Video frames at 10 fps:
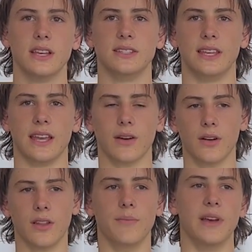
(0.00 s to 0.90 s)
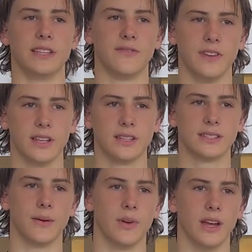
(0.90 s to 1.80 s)
seeing the best fit
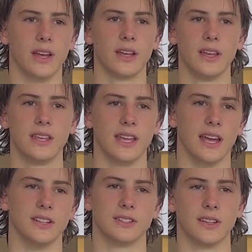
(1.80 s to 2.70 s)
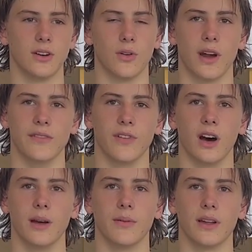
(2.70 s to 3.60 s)
somewhere. Yeah, just the all-round
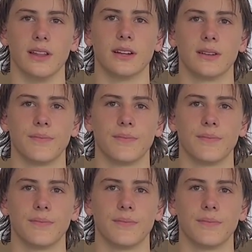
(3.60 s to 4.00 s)
vibe, I think.